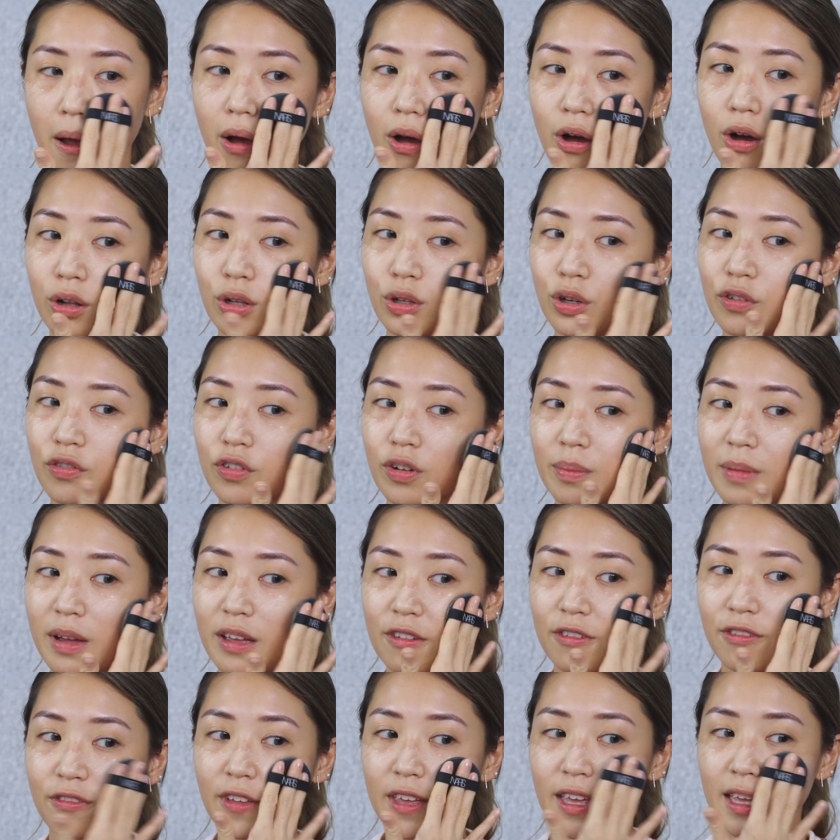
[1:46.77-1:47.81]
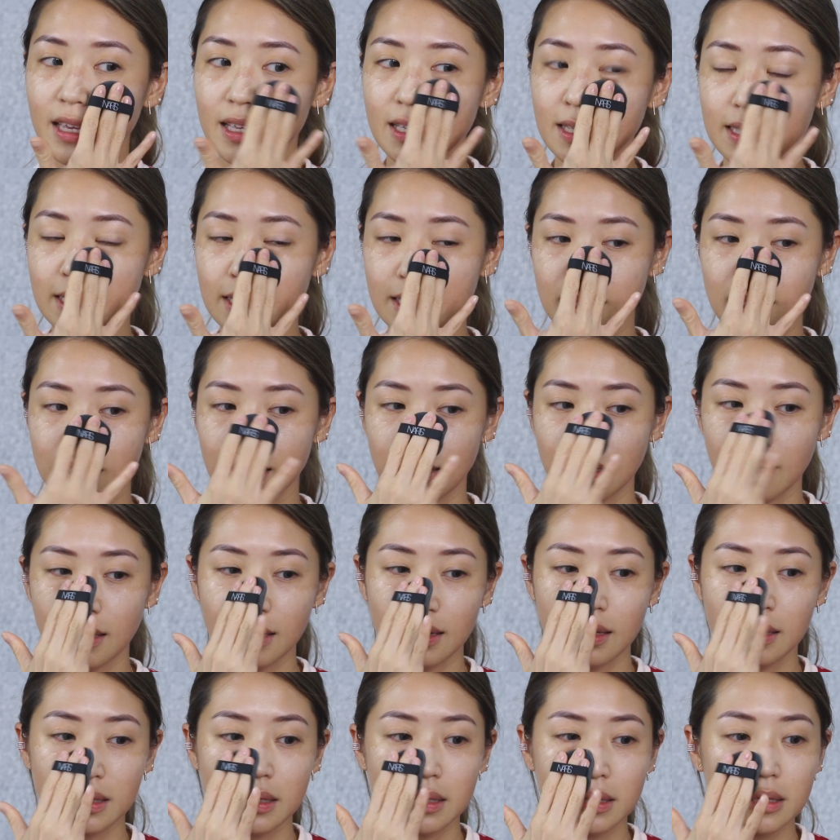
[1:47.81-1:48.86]
all over my face,
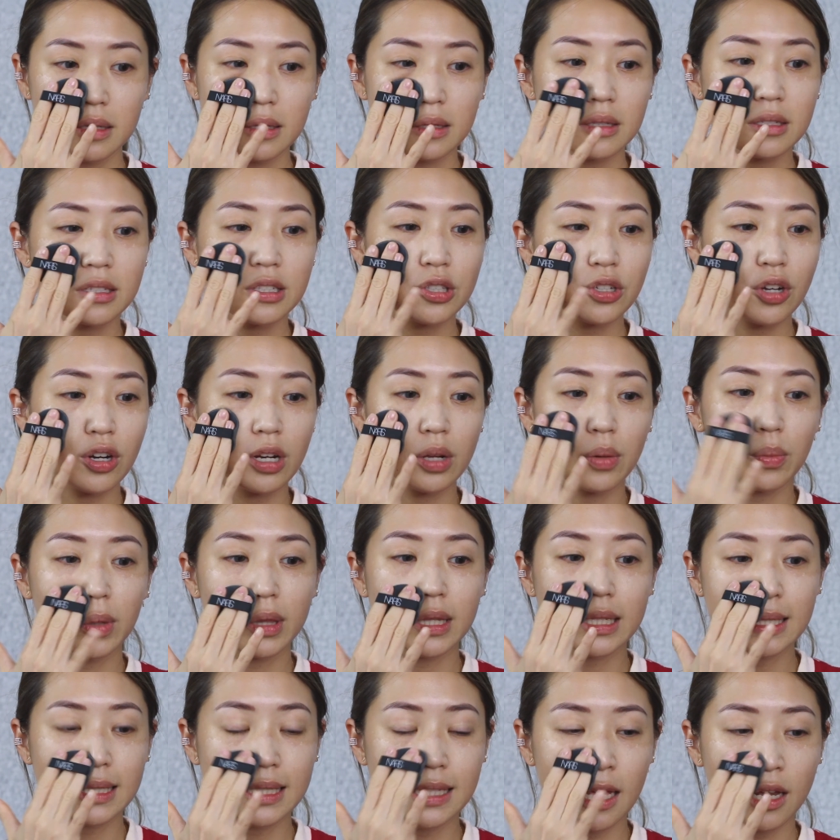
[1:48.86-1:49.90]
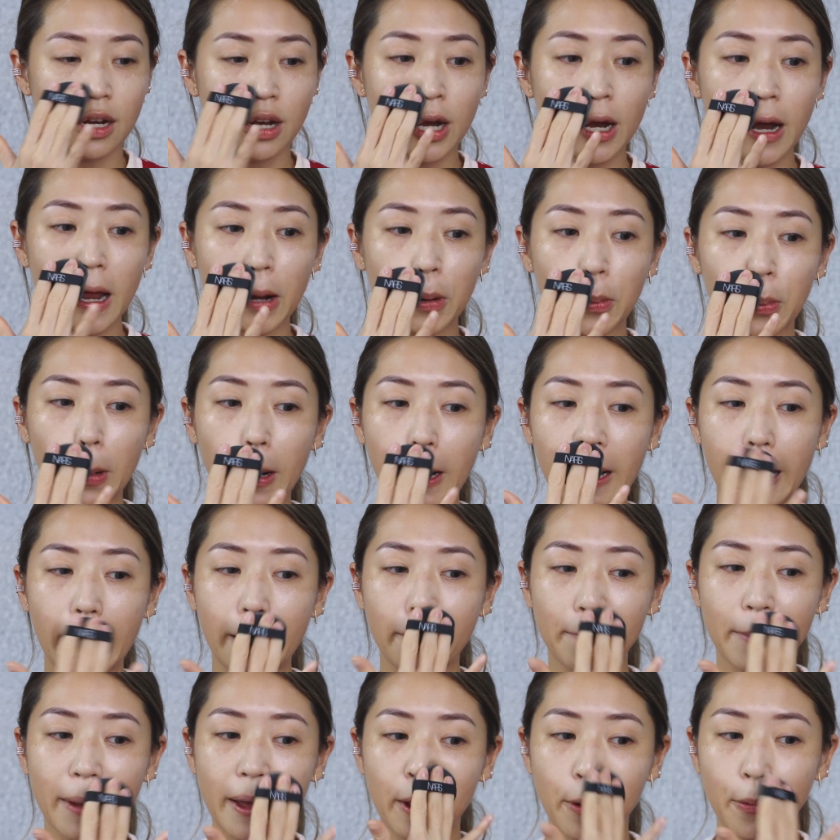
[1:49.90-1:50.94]
starting with the center and
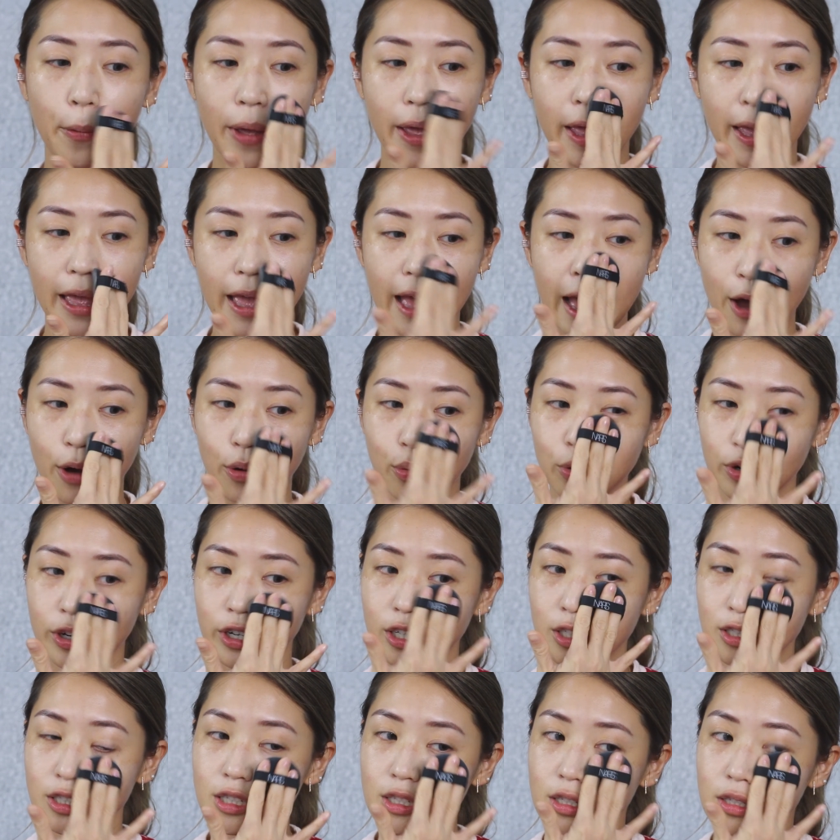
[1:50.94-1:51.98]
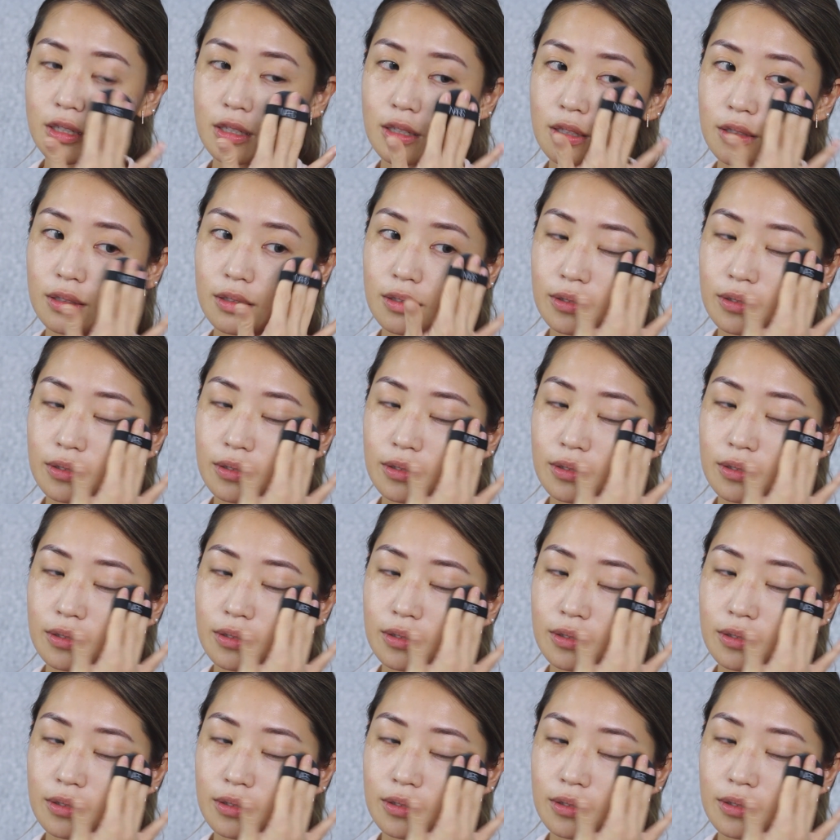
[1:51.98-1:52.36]
working my way outwards.